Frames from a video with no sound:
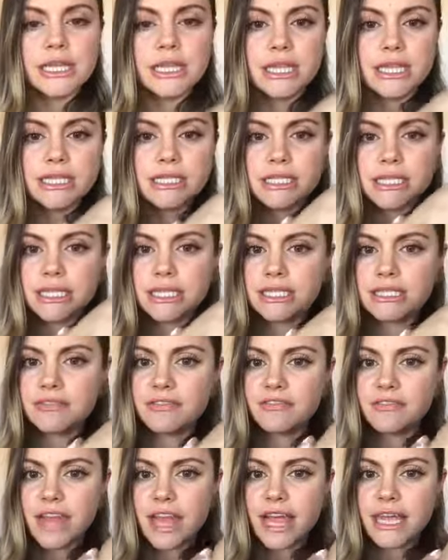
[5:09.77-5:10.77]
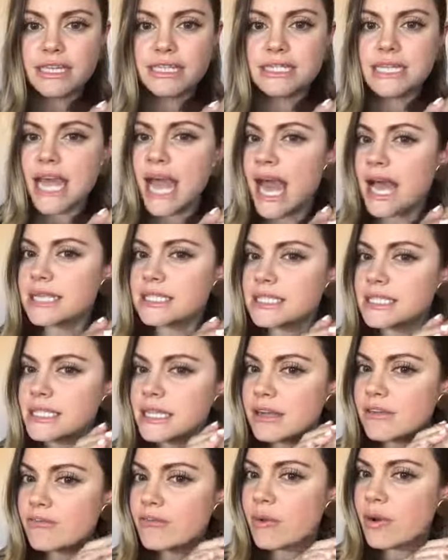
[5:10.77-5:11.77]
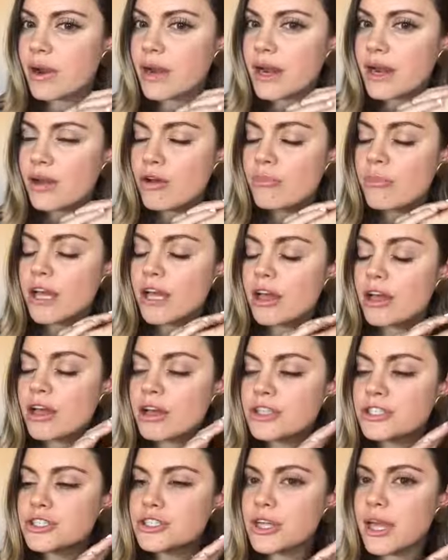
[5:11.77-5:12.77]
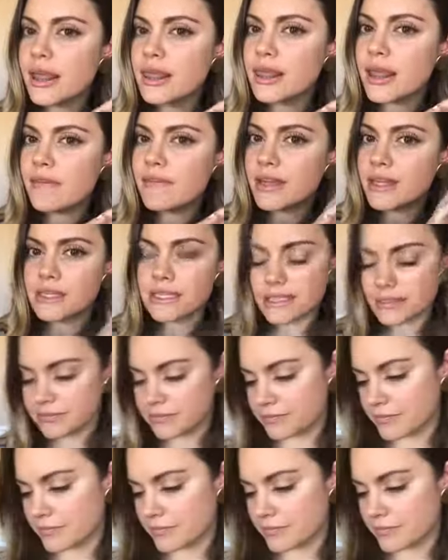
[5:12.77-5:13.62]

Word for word: this is fantastic for it. Oh my gosh, I love it.